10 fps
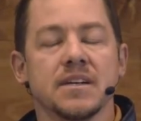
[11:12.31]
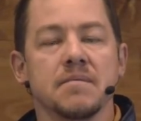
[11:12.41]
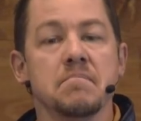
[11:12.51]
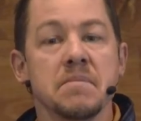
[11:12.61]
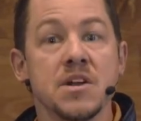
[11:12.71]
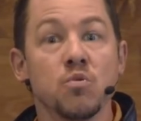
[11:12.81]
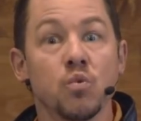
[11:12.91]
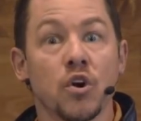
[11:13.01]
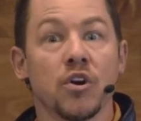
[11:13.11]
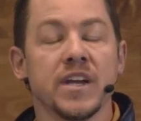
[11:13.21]
mid
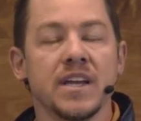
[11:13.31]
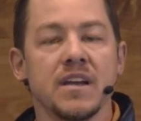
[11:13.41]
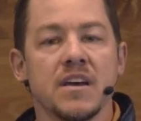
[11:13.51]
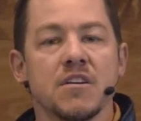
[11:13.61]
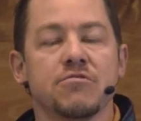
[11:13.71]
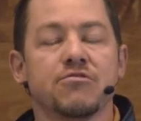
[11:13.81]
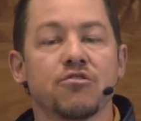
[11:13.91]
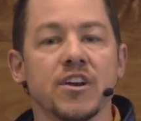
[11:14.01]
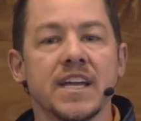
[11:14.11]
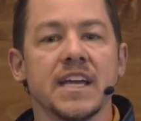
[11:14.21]
worry,
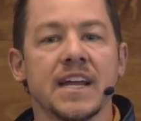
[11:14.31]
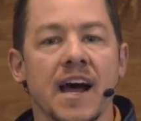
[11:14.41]
freaking